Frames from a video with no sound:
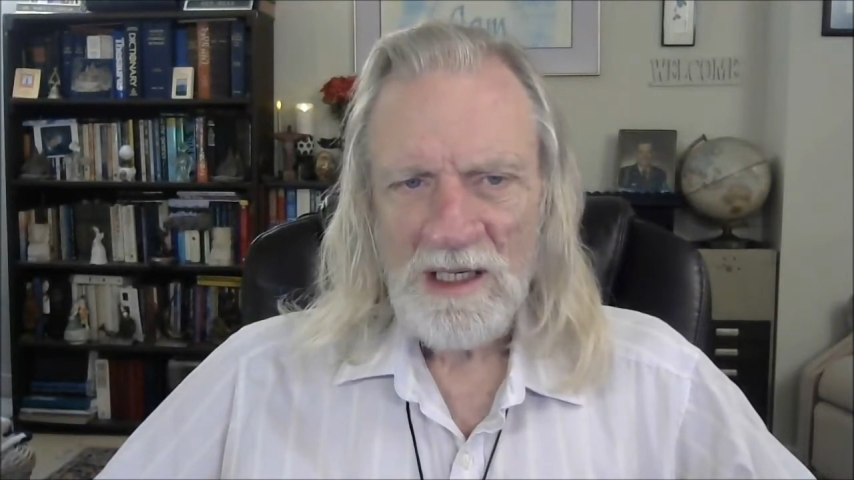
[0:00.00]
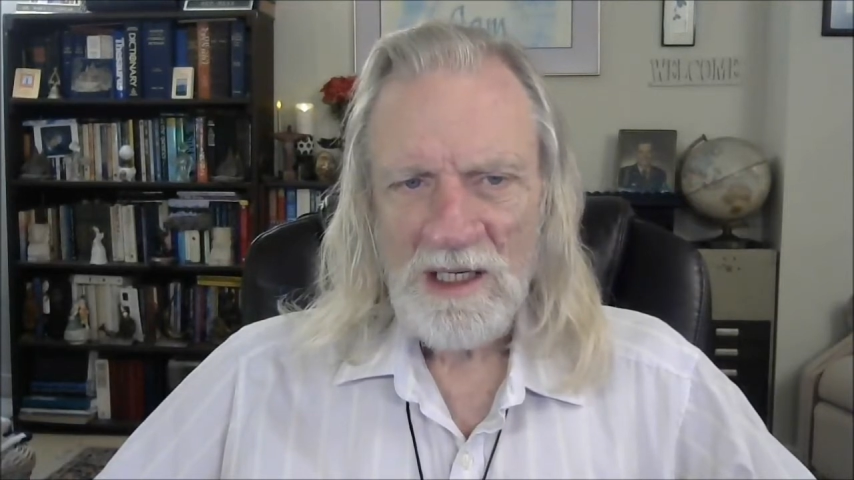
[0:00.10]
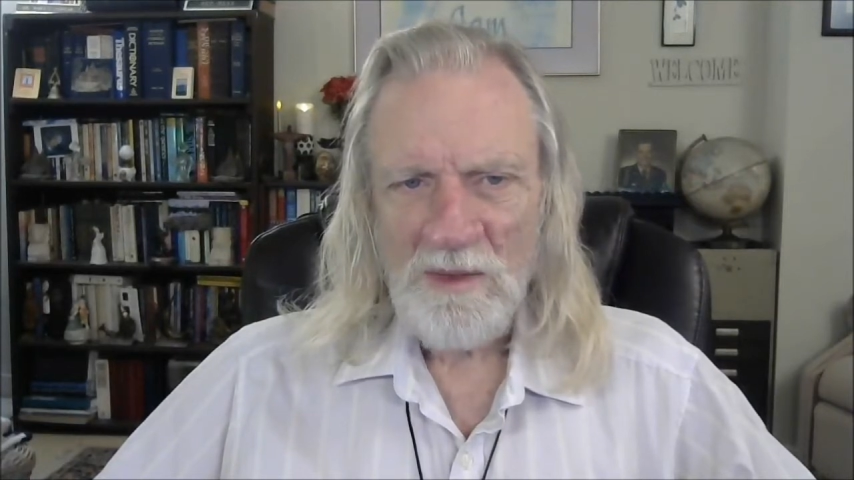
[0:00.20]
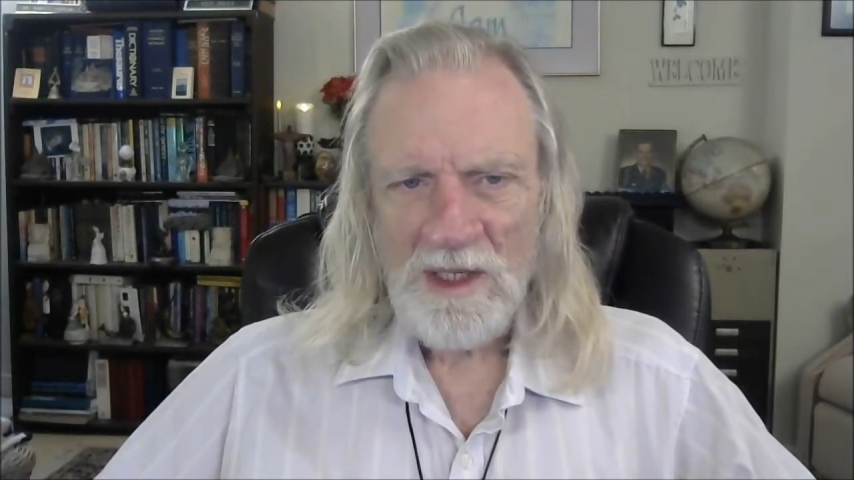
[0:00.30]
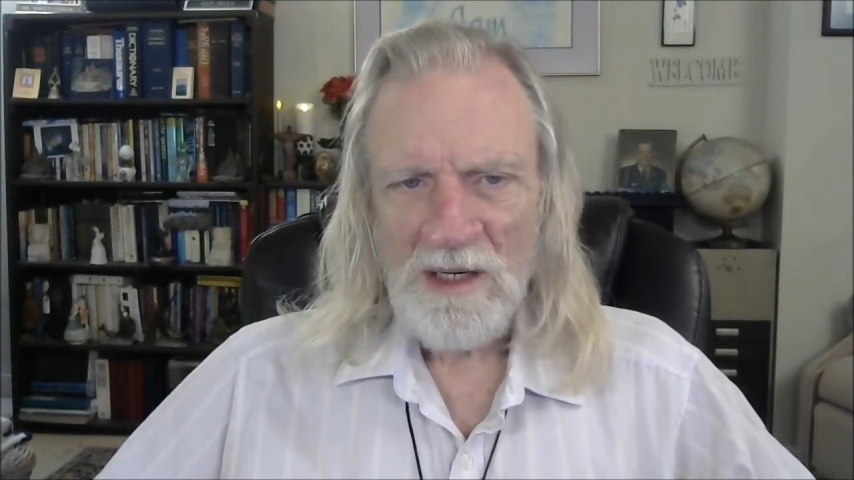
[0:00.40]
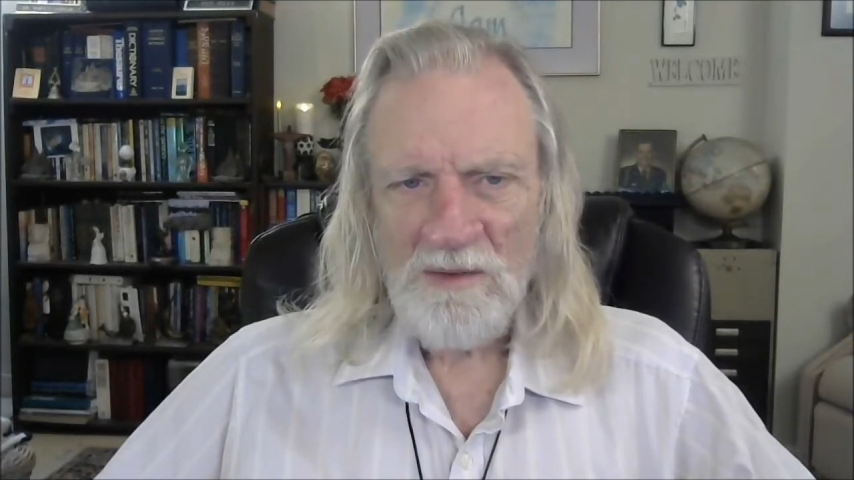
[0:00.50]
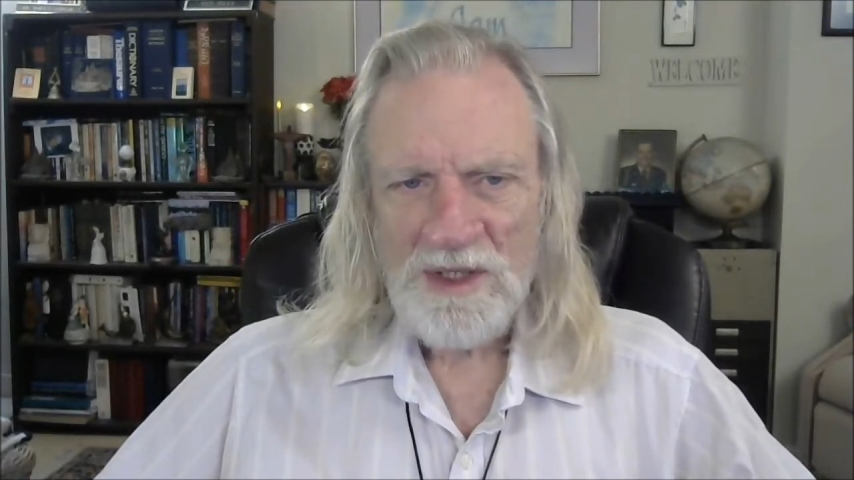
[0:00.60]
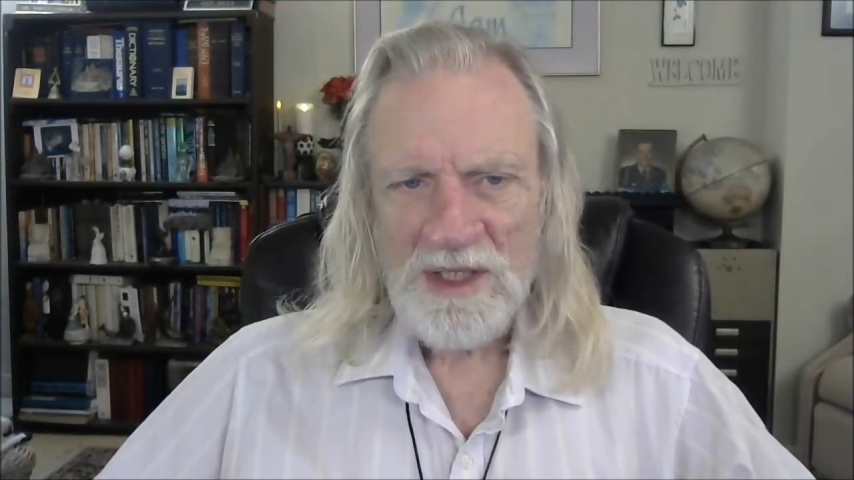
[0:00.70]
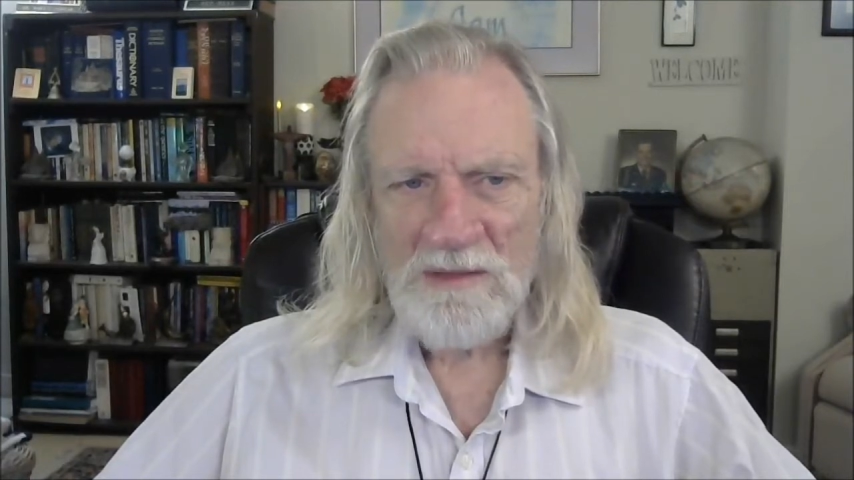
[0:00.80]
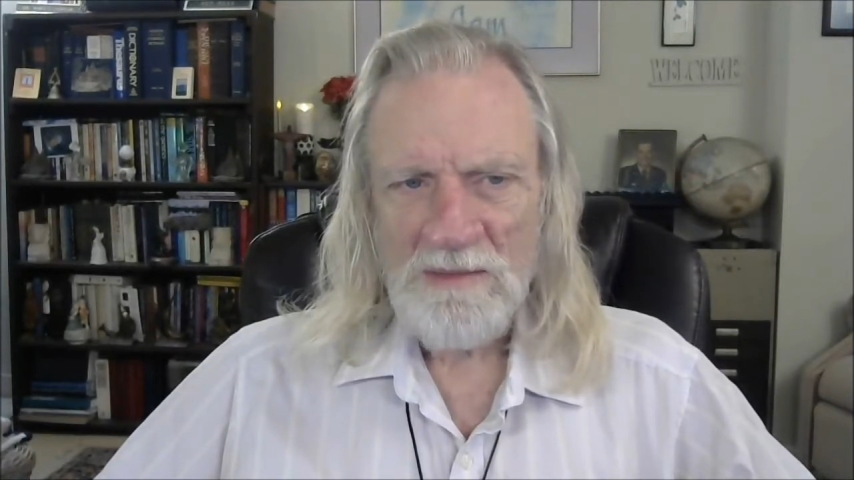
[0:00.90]
and when I
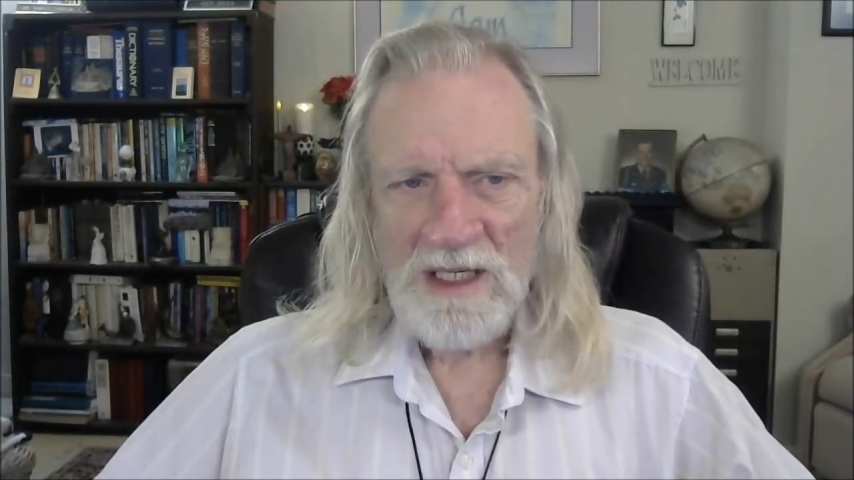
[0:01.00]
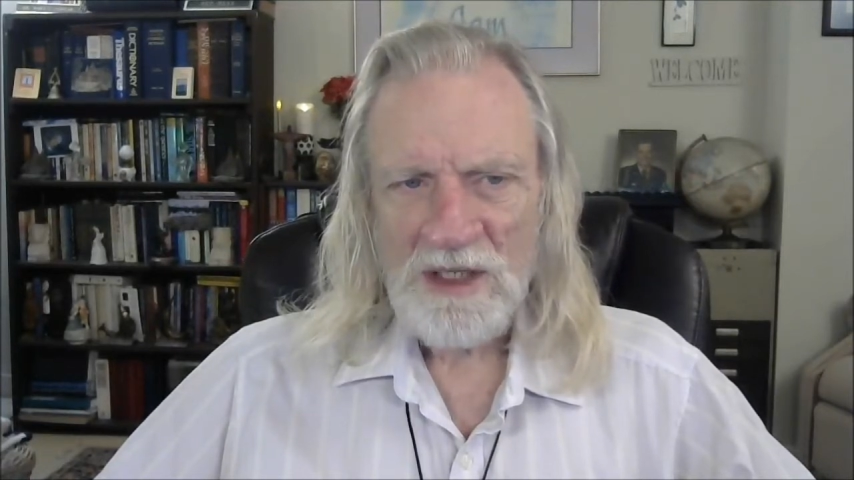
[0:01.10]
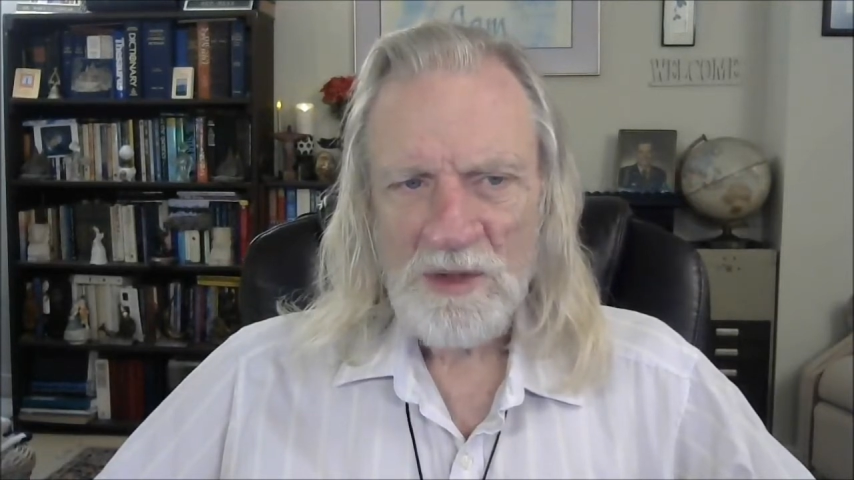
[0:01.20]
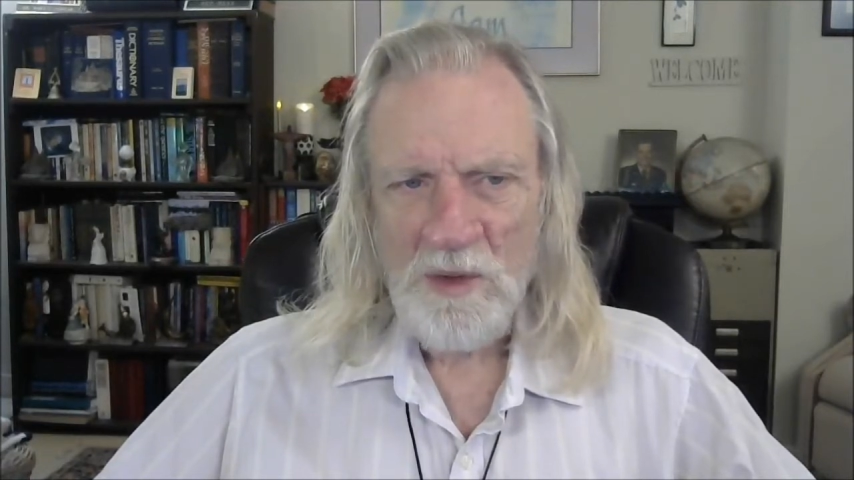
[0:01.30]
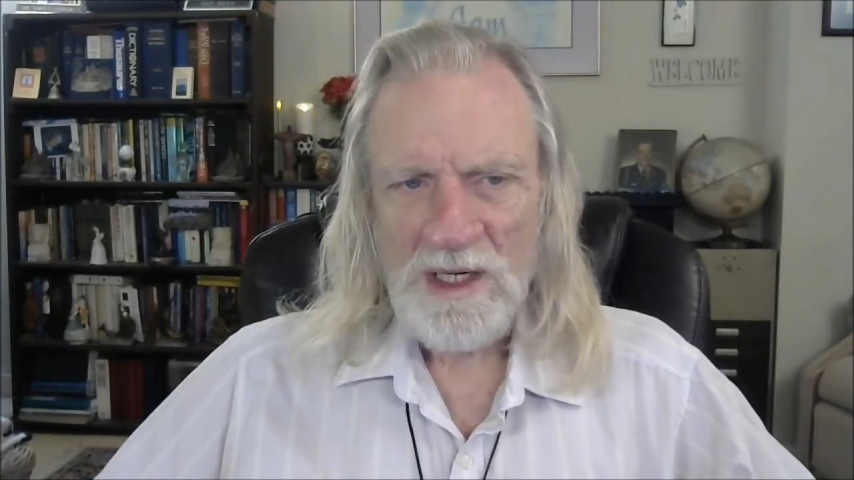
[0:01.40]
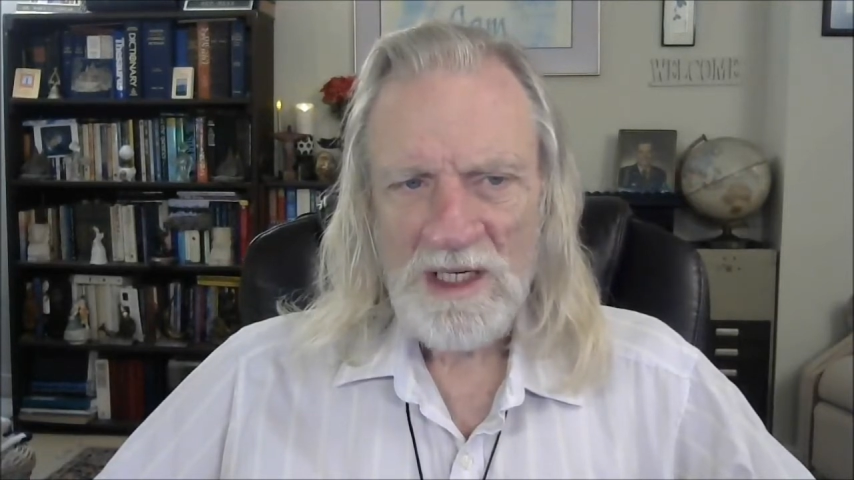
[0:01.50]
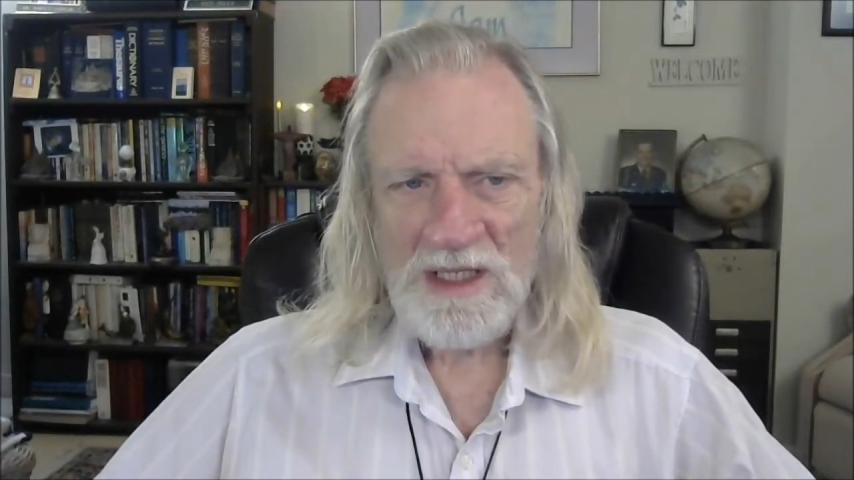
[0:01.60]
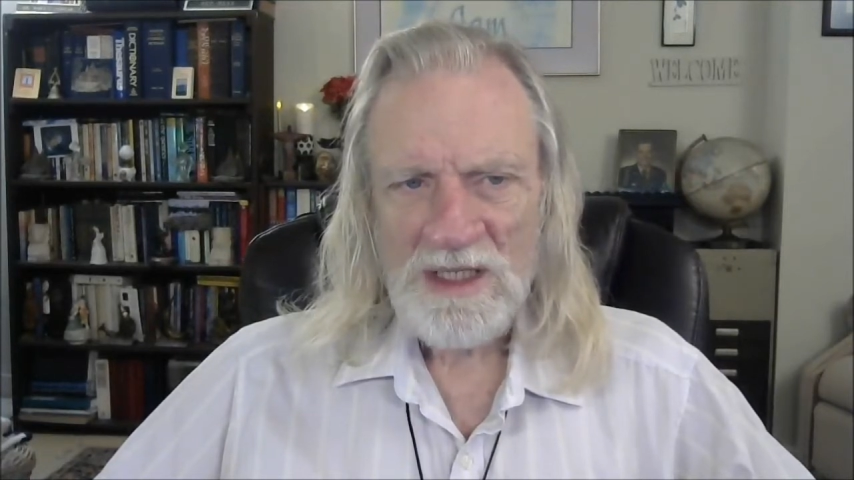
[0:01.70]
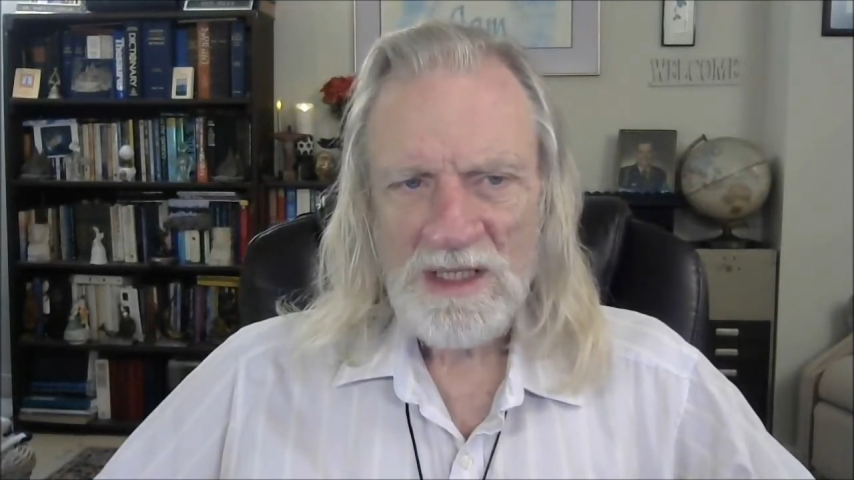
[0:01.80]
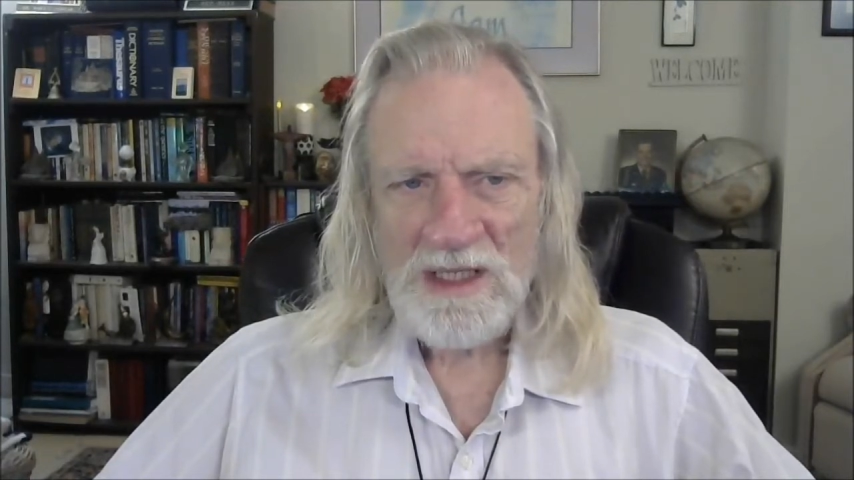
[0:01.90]
was in my
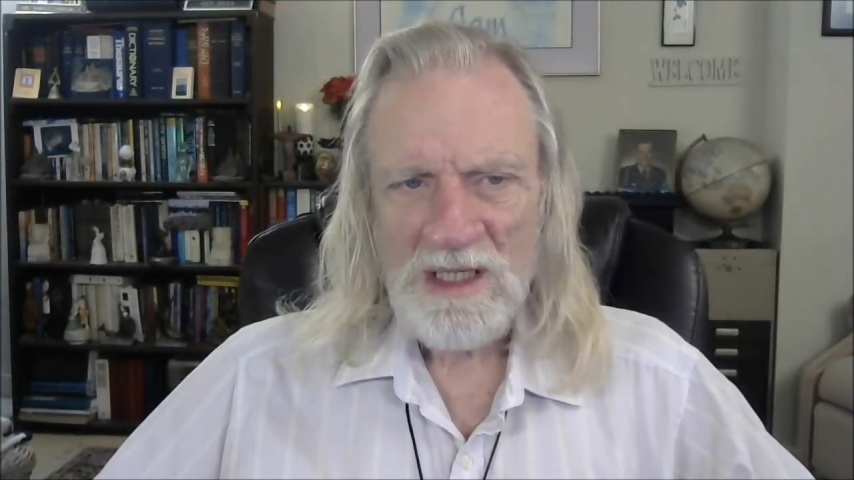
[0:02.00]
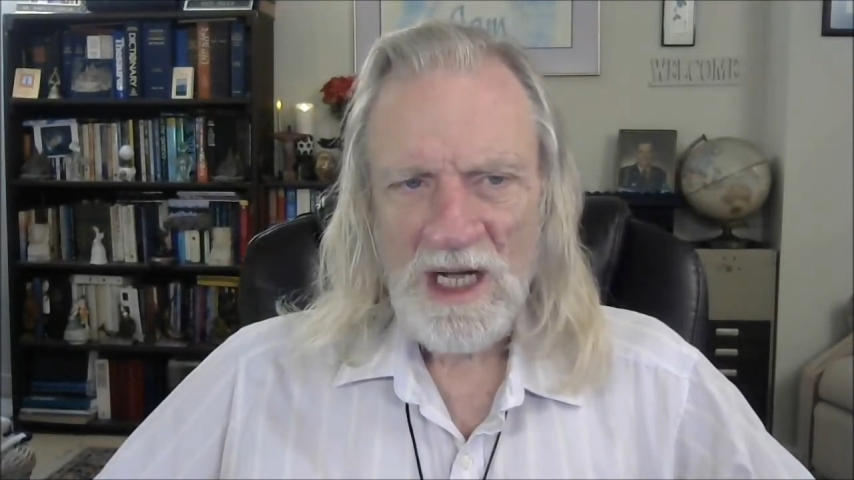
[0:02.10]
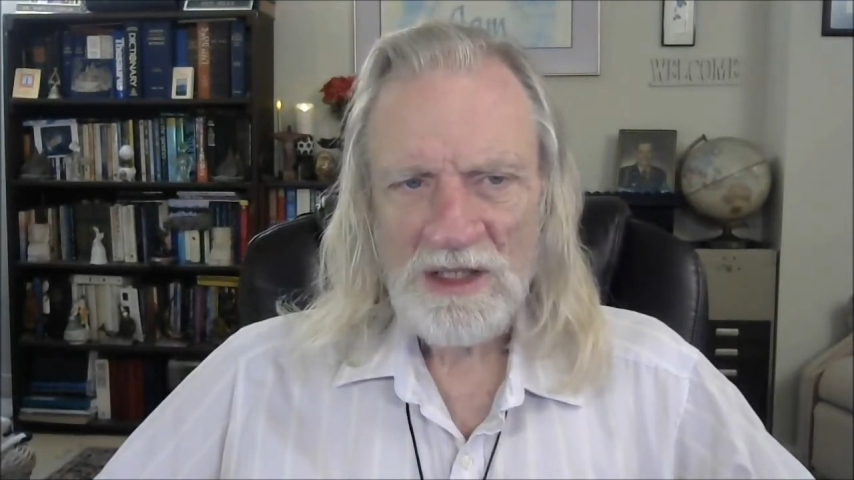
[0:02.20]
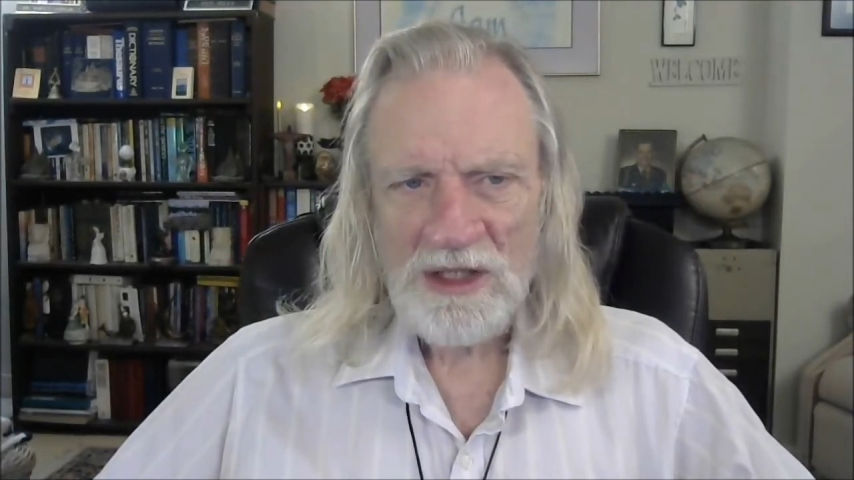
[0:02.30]
twenties did not